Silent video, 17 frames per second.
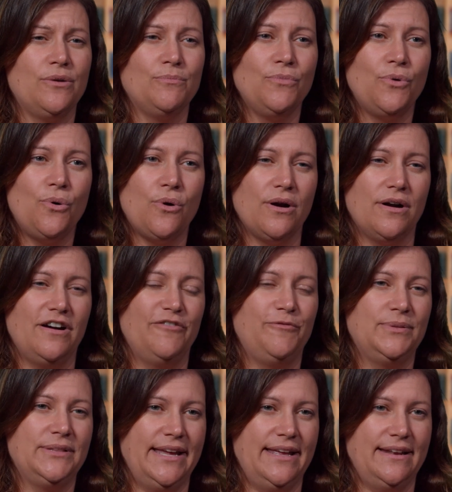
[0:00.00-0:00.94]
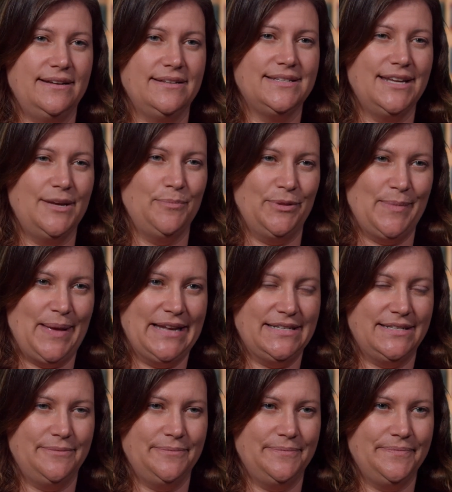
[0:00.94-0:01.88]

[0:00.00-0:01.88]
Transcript: more of planning to implement.